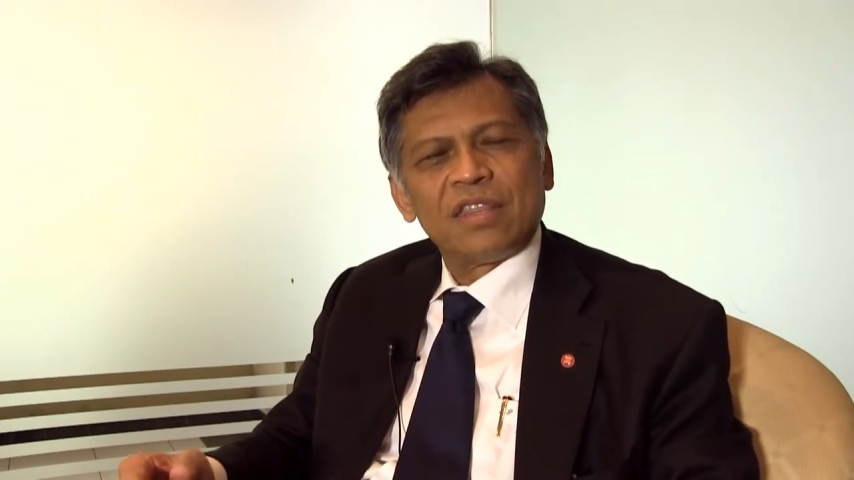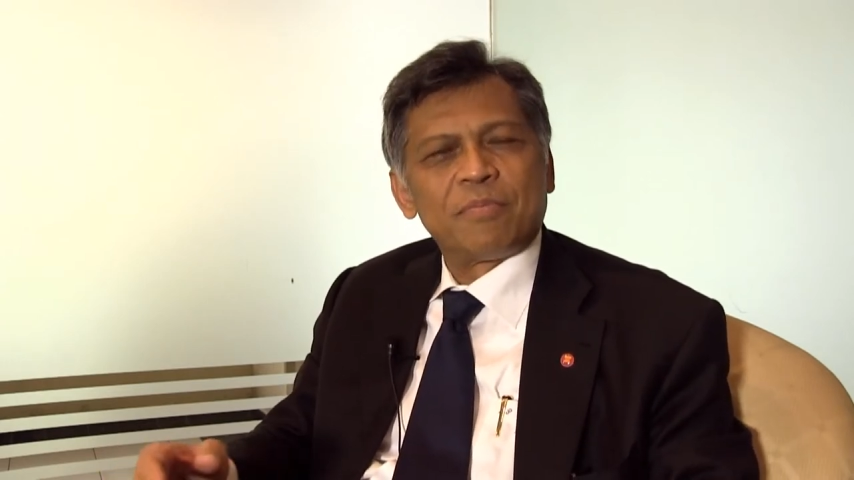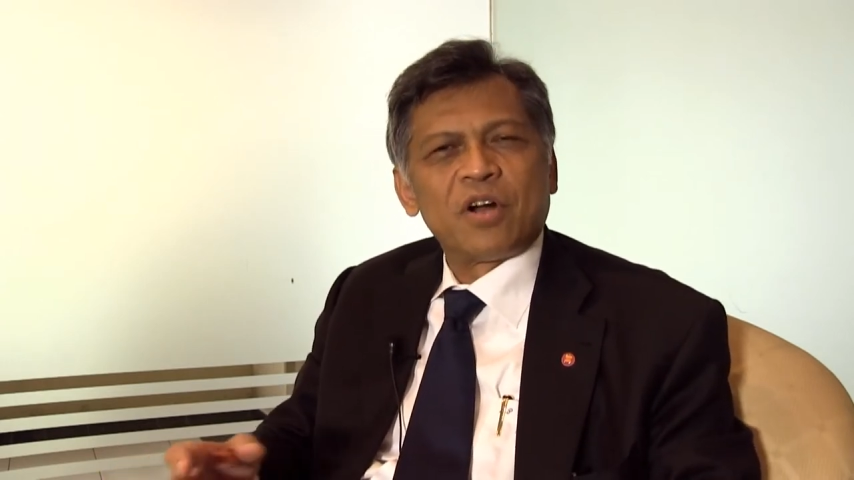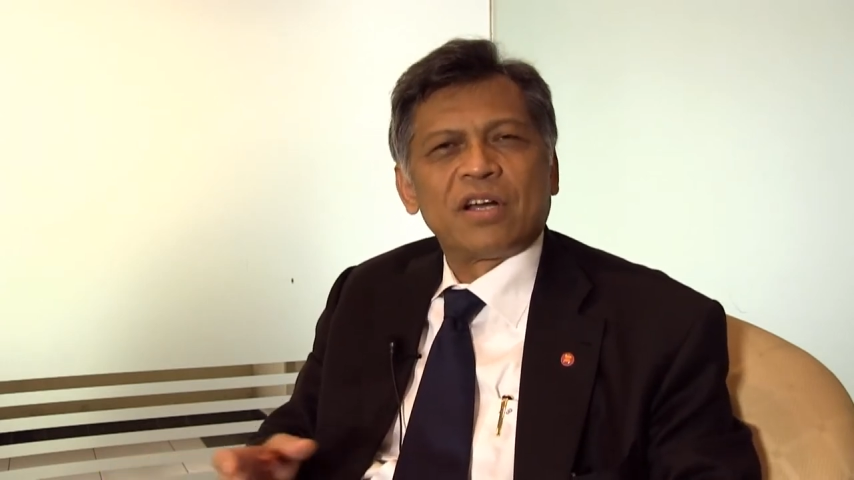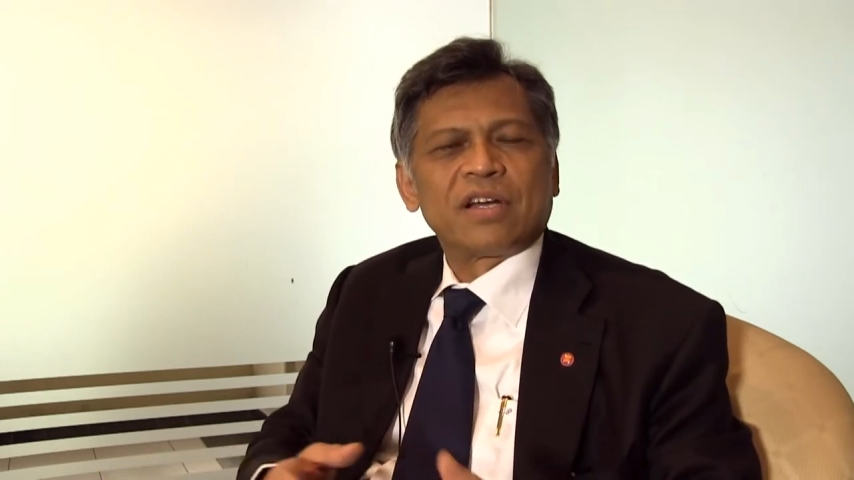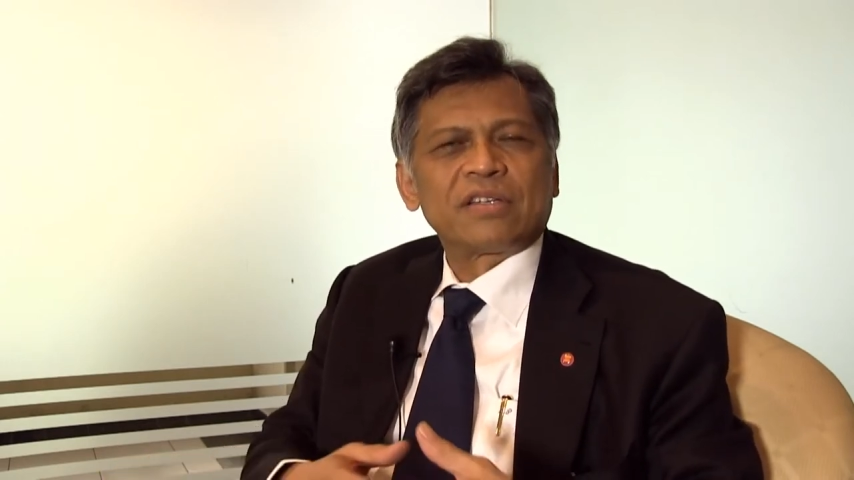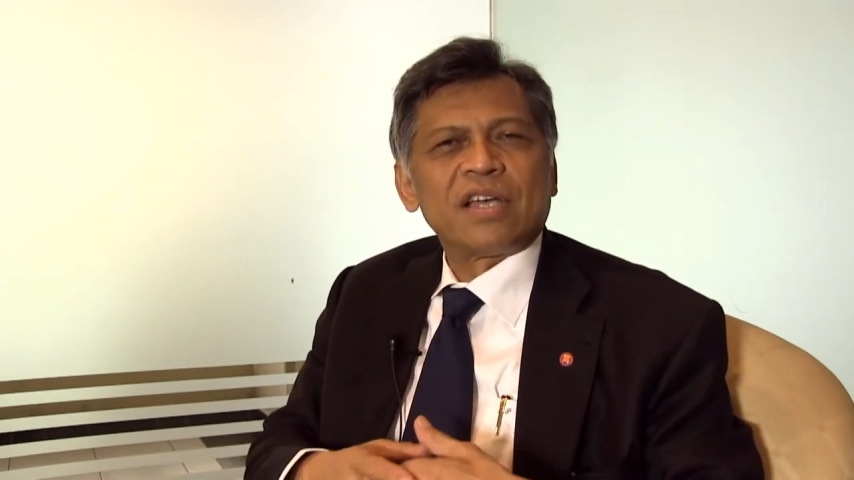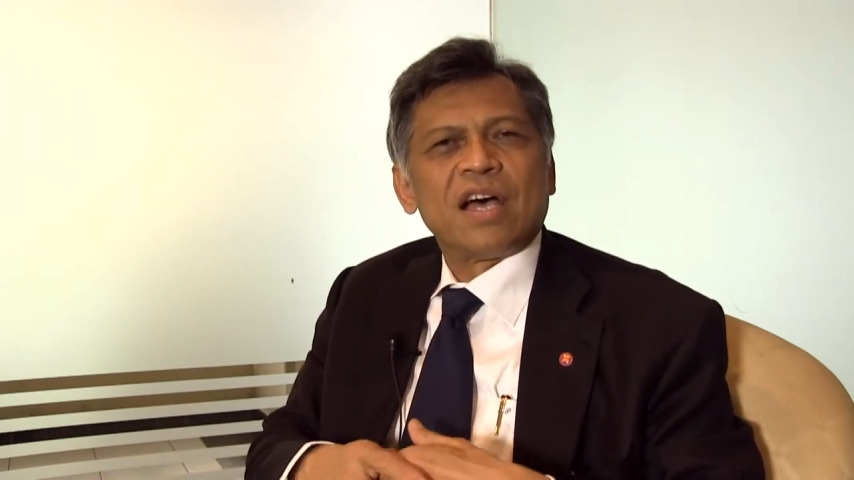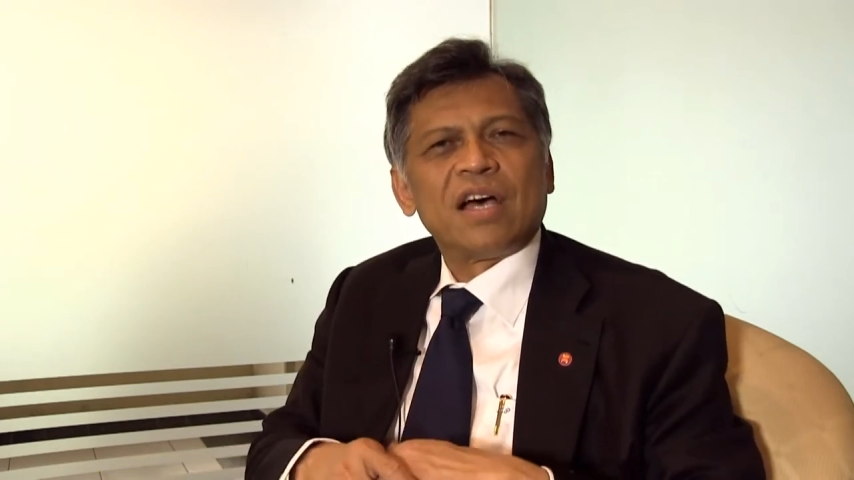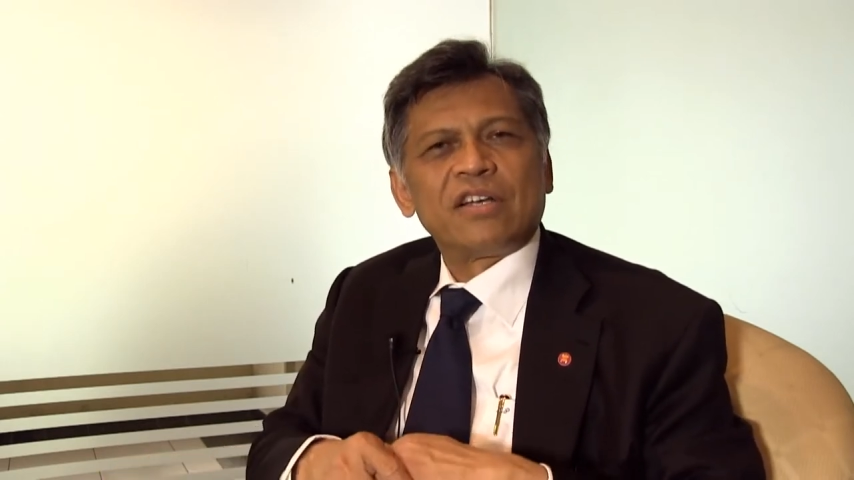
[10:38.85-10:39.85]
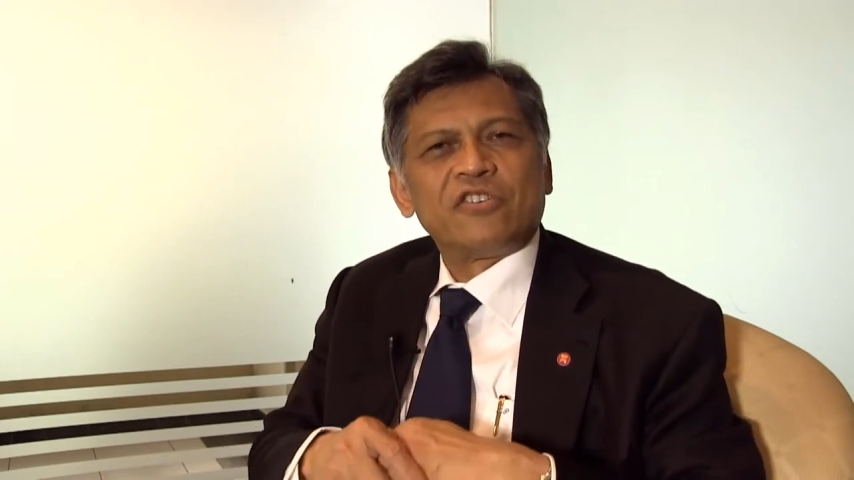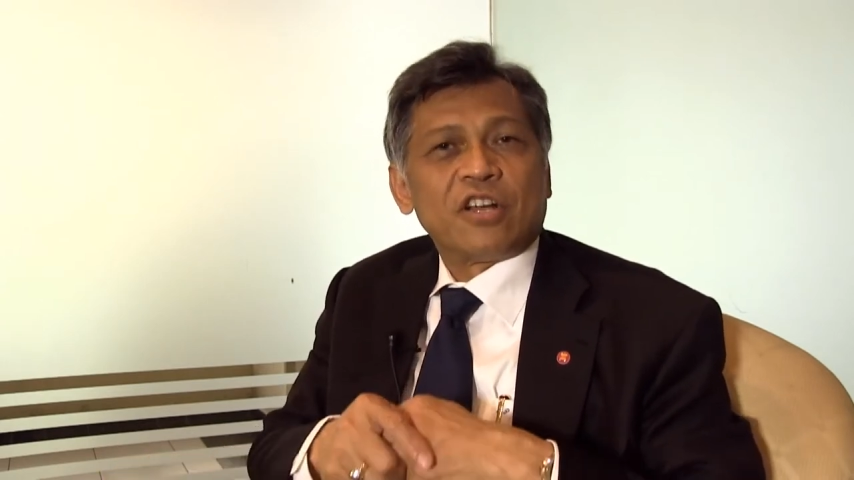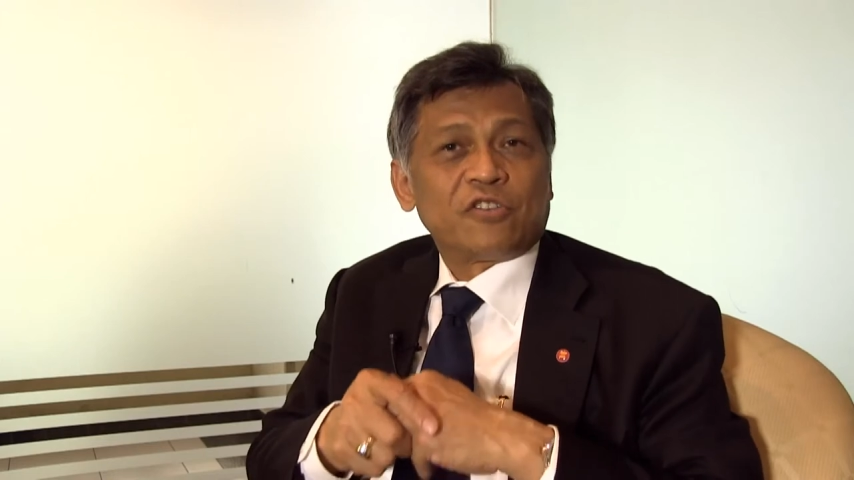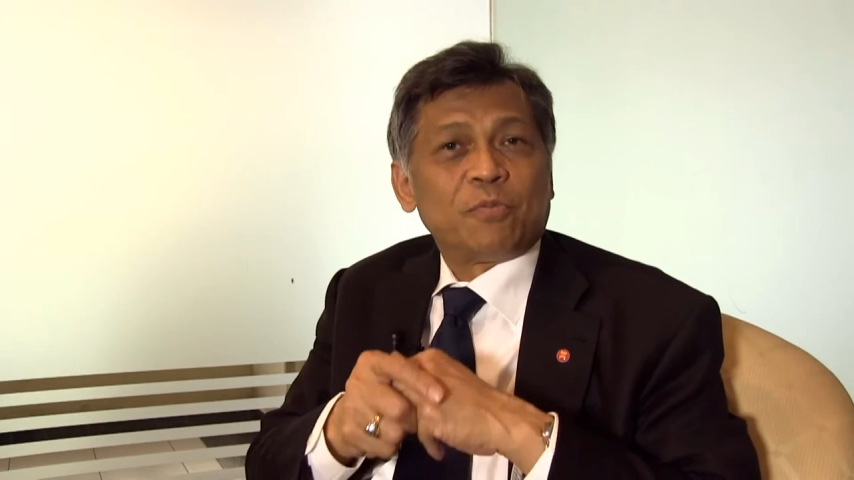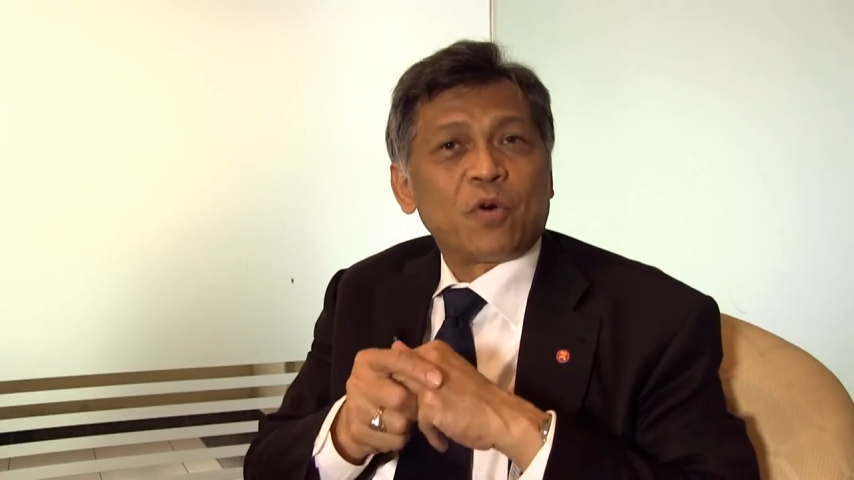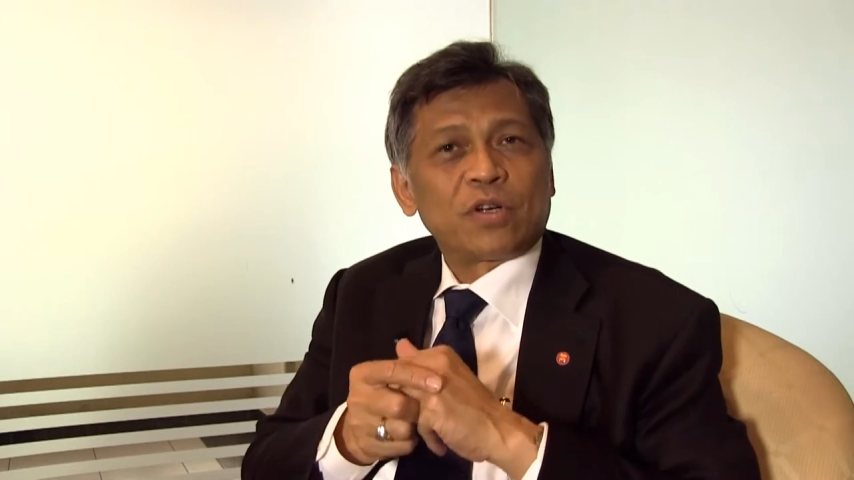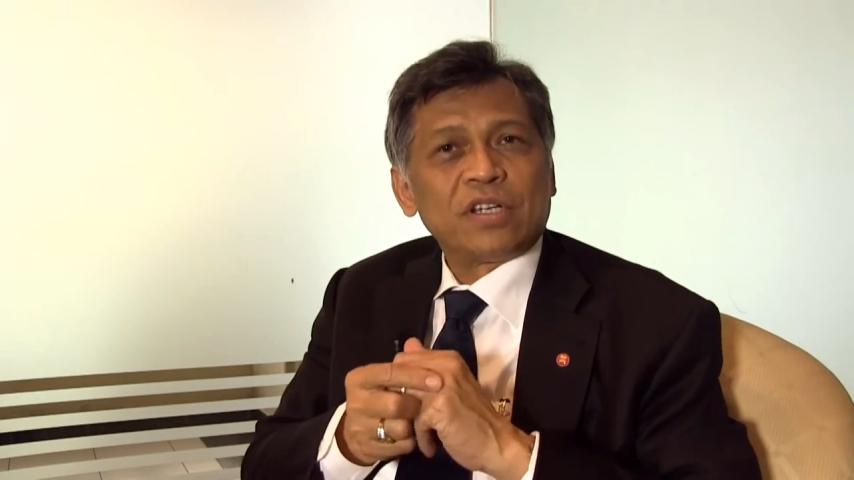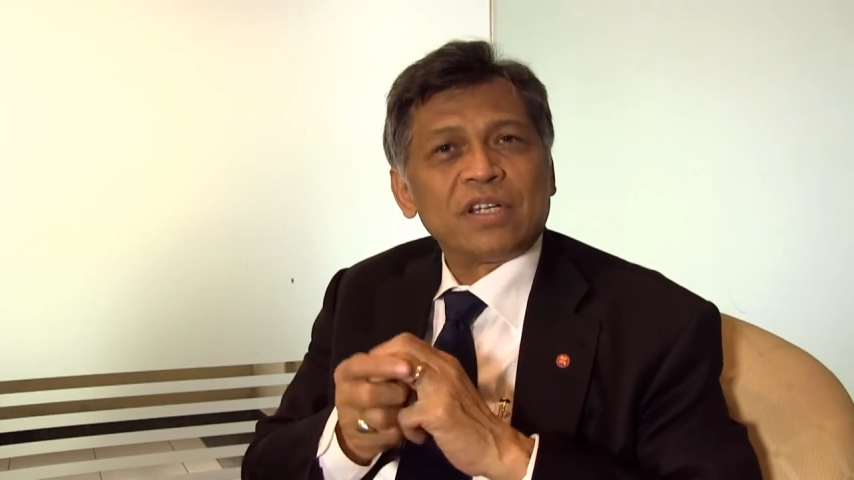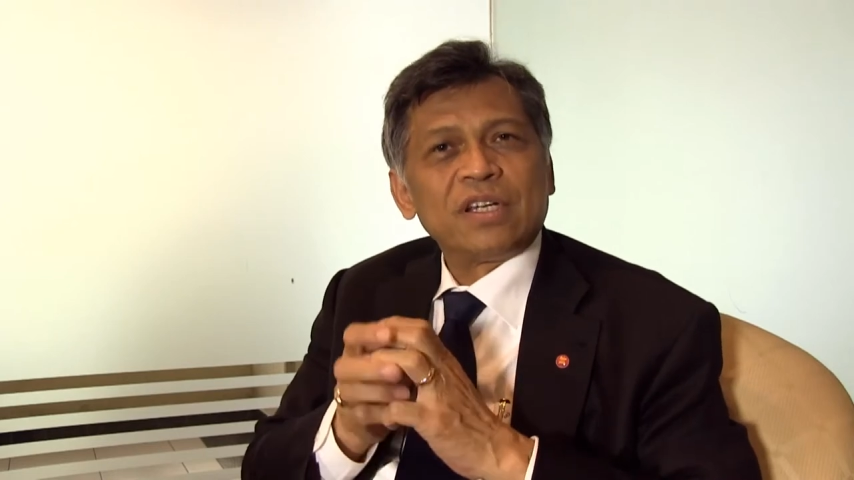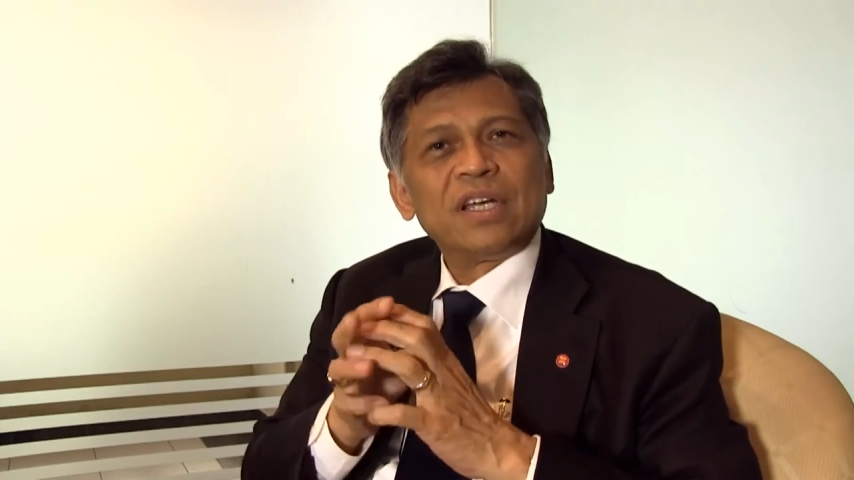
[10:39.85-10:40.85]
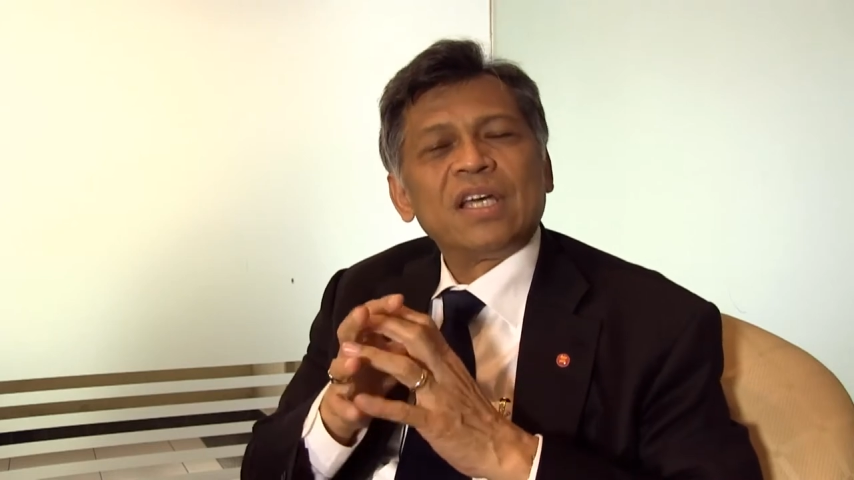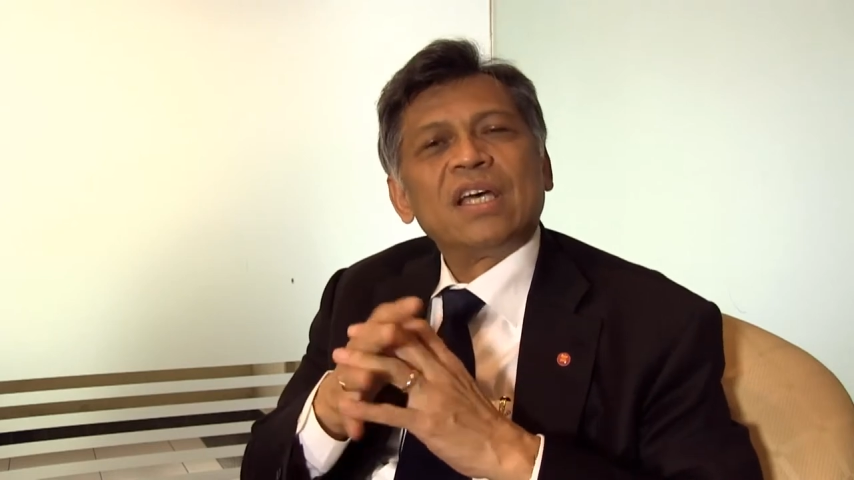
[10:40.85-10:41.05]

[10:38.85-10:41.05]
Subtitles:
and the products are transported